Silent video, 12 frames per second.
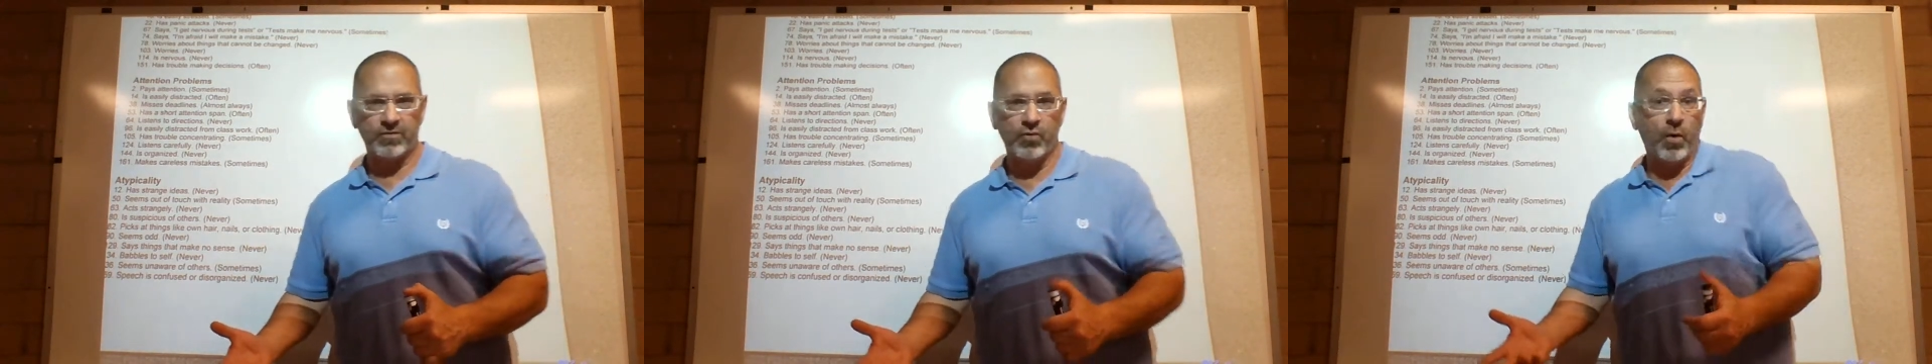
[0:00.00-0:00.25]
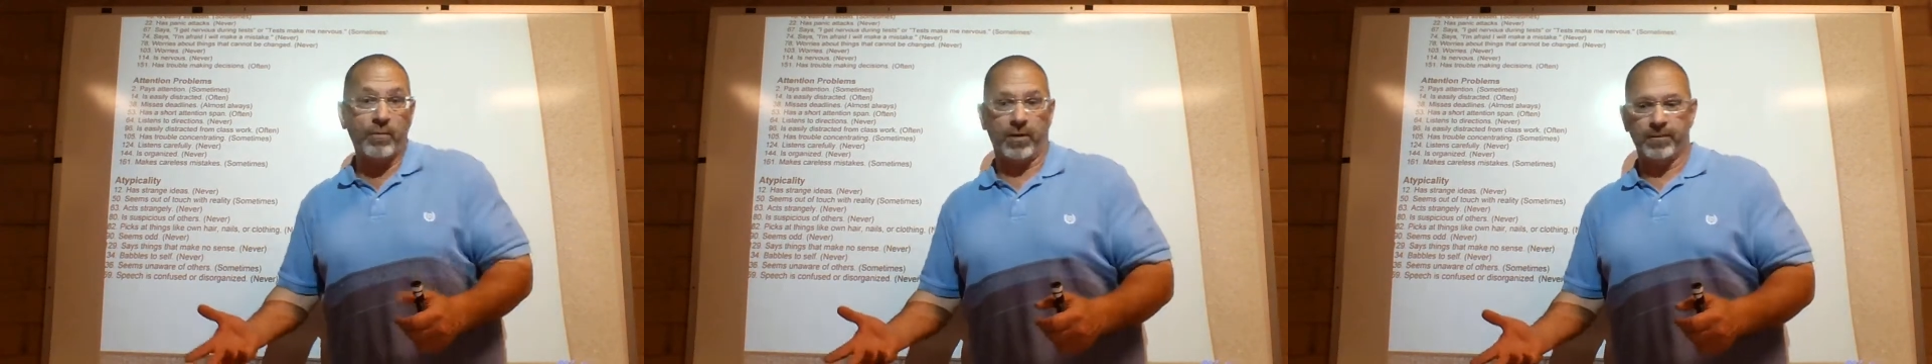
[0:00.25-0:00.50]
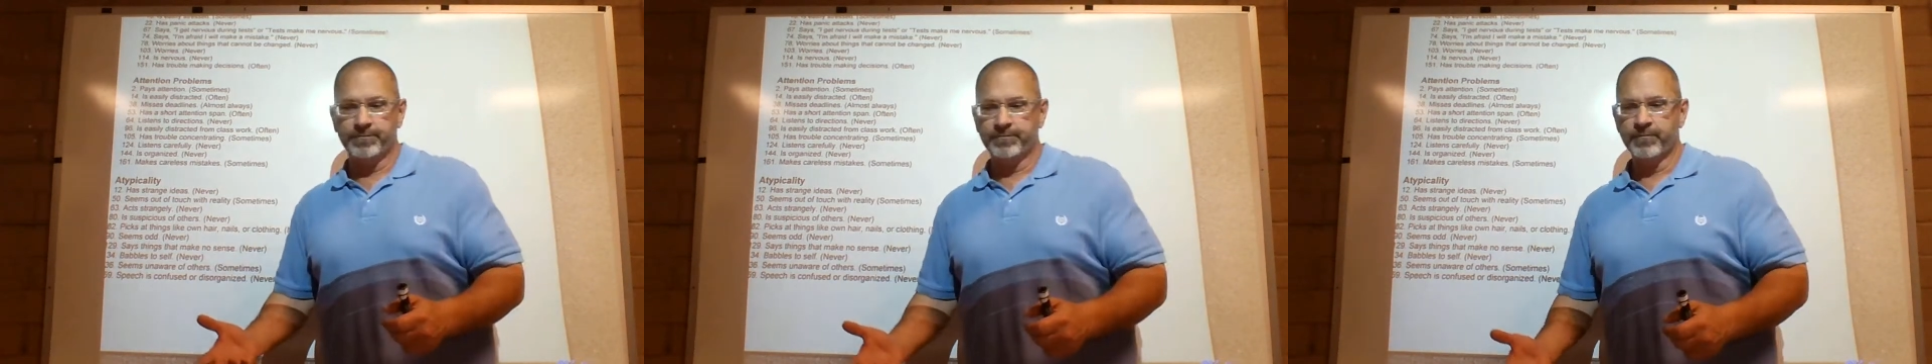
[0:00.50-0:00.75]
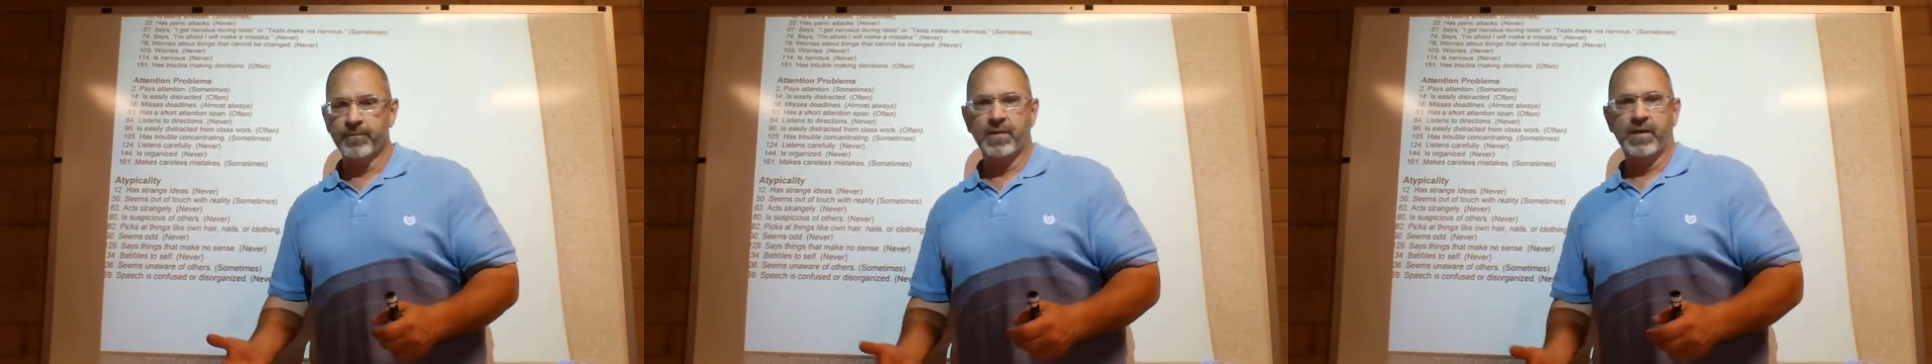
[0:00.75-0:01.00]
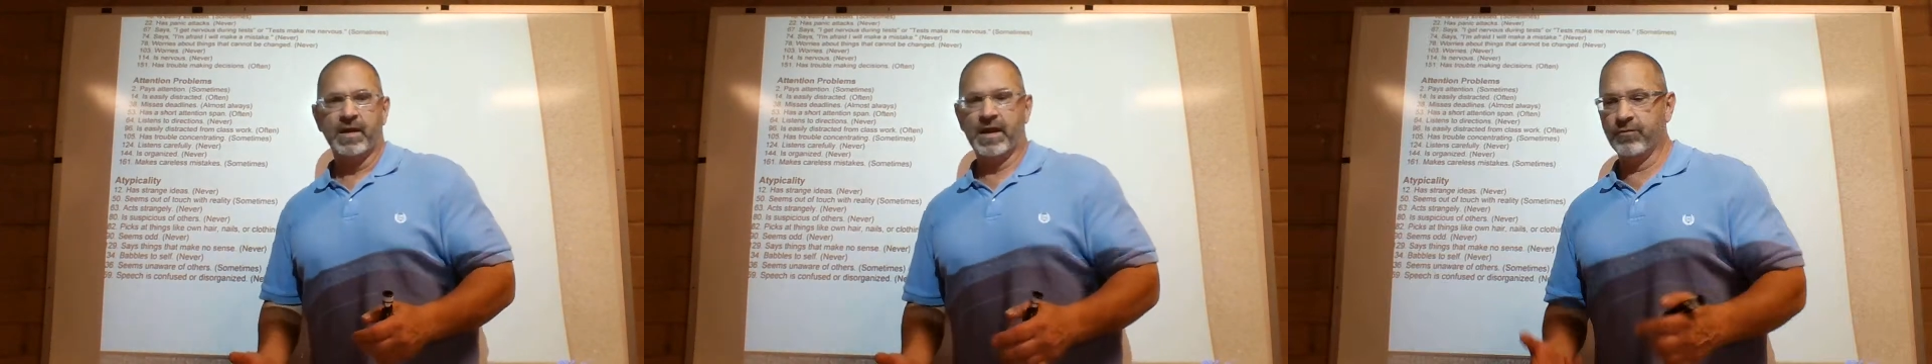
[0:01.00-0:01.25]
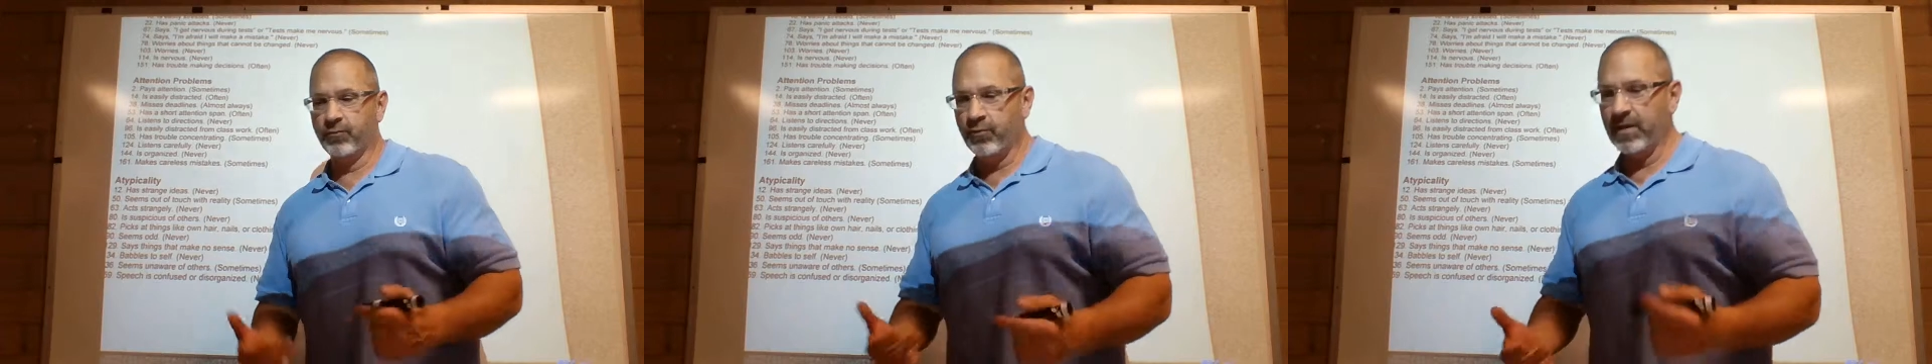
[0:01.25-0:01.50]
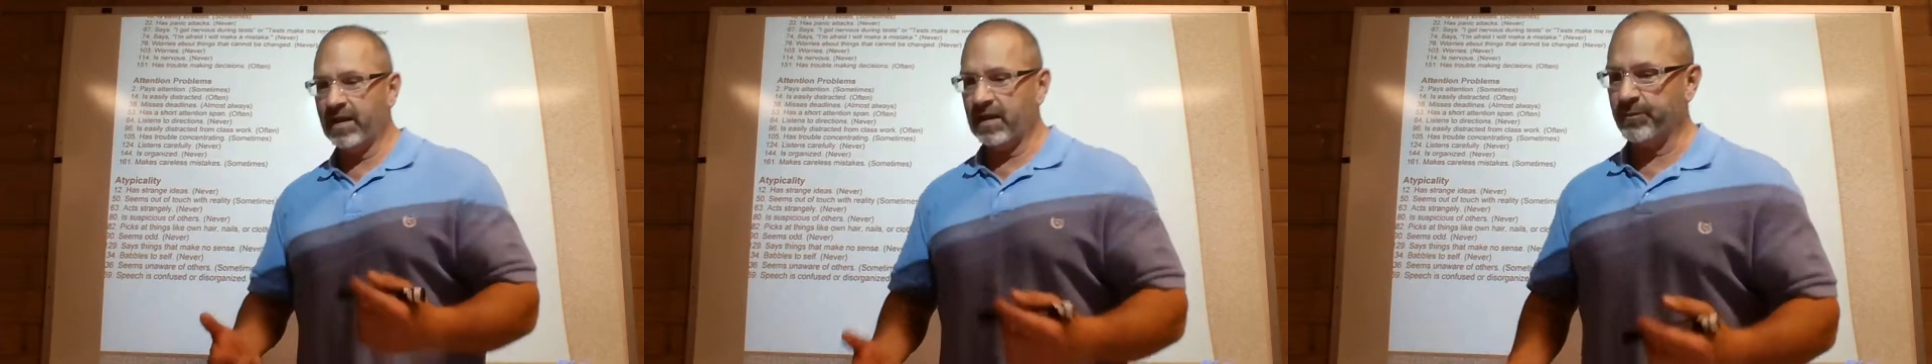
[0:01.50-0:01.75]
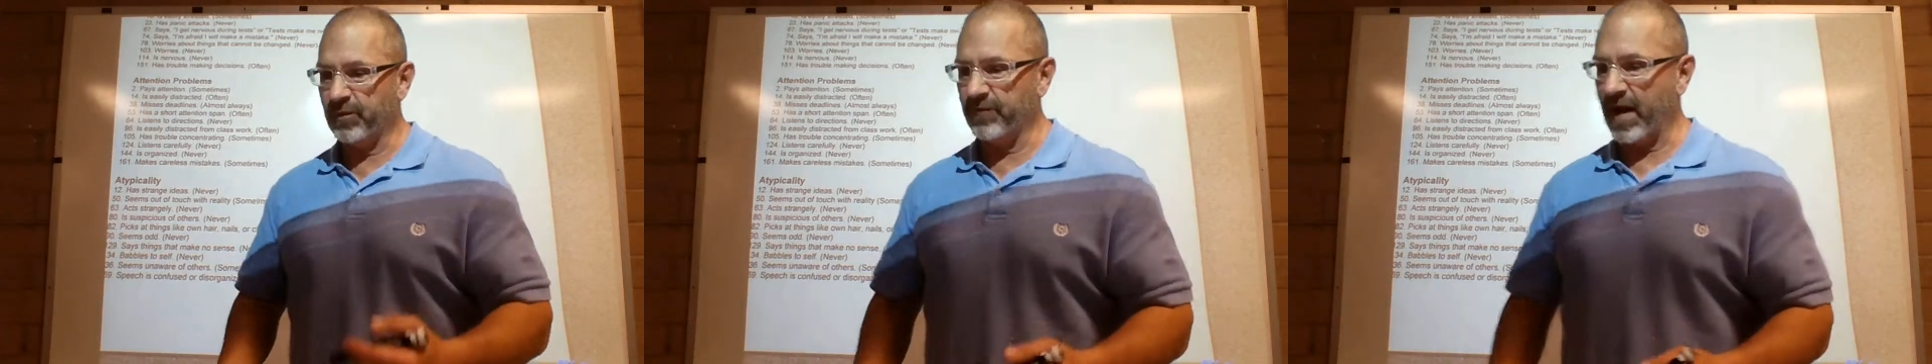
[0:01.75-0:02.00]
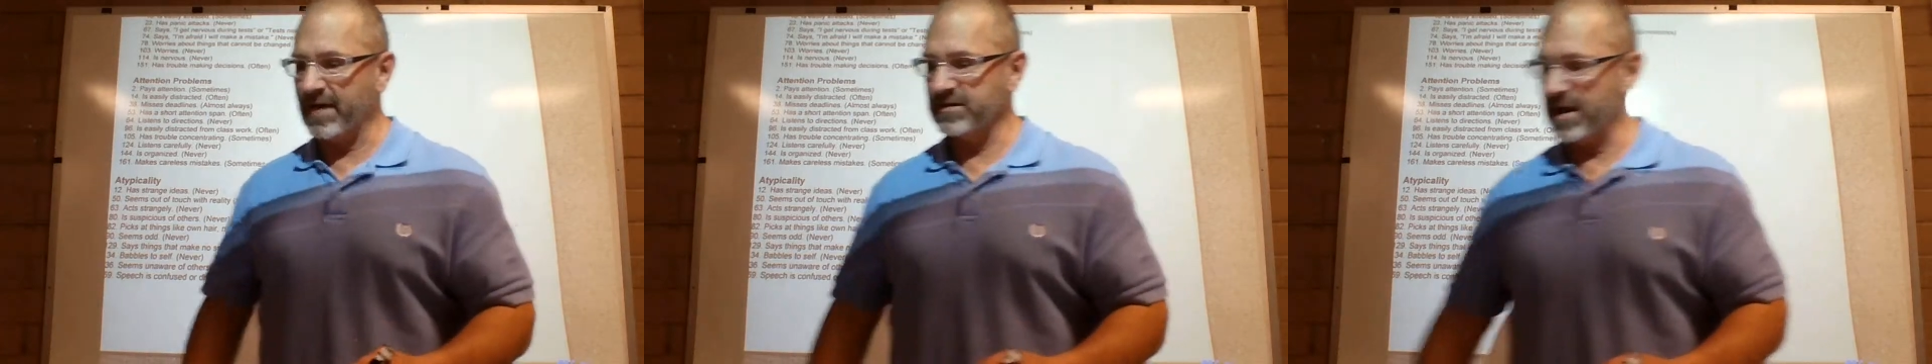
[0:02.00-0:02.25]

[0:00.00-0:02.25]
normal. It really provides